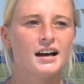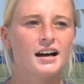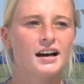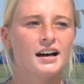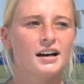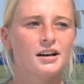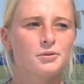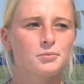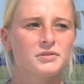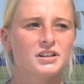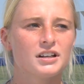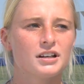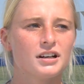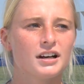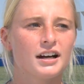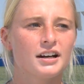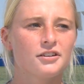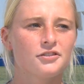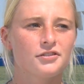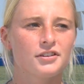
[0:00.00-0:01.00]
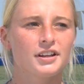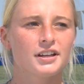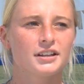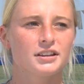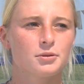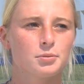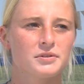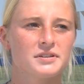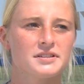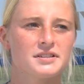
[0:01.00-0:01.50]
Um, I don't feel
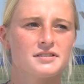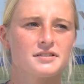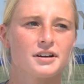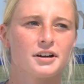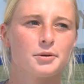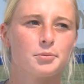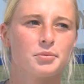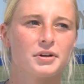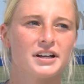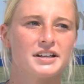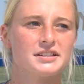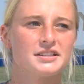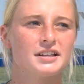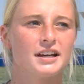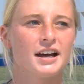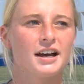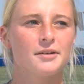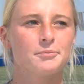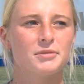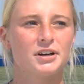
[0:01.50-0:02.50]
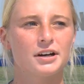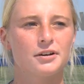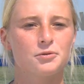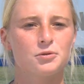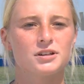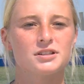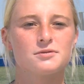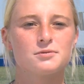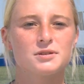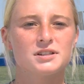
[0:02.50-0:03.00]
like the pieces are in place yet, but
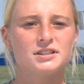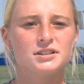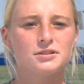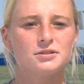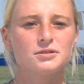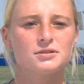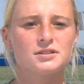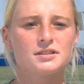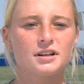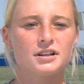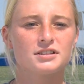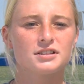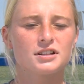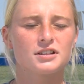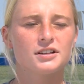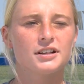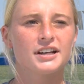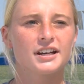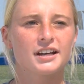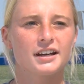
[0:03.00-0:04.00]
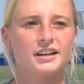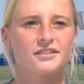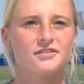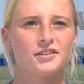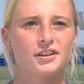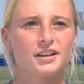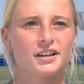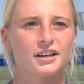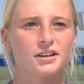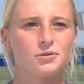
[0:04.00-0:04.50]
once we do start to click, I
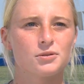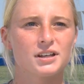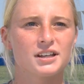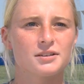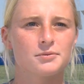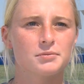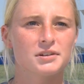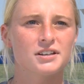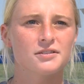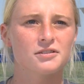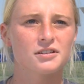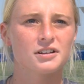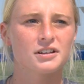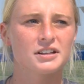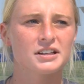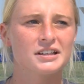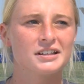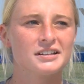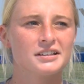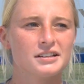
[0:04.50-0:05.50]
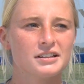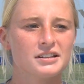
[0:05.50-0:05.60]
feel like we could be really